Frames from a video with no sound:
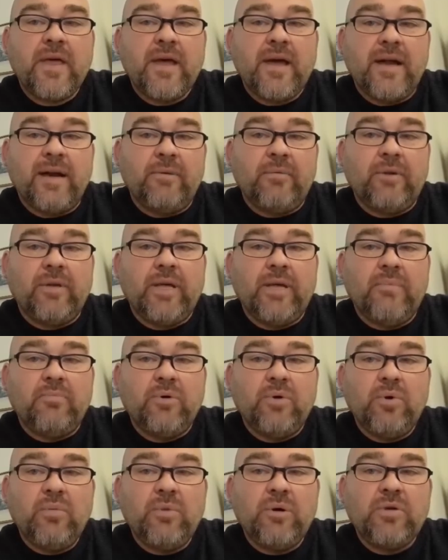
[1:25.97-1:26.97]
and it will keep
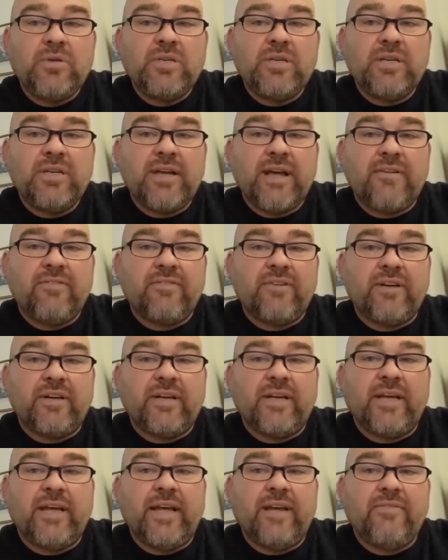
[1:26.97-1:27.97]
almost
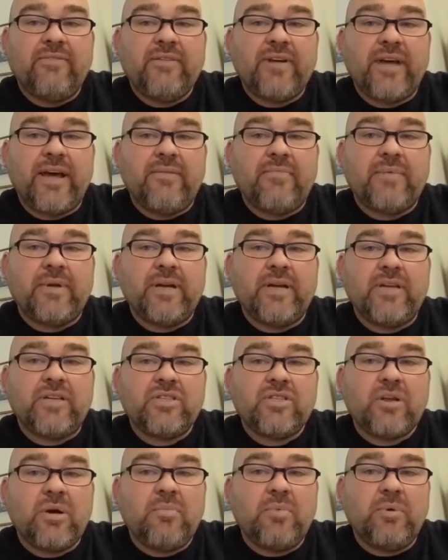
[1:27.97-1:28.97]
indefinitely if kept in a
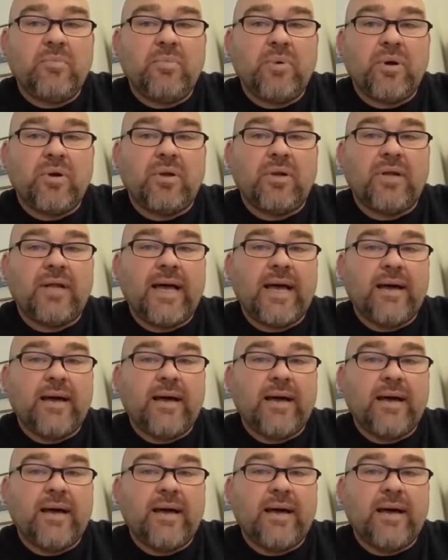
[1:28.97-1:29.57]
stoppered bottle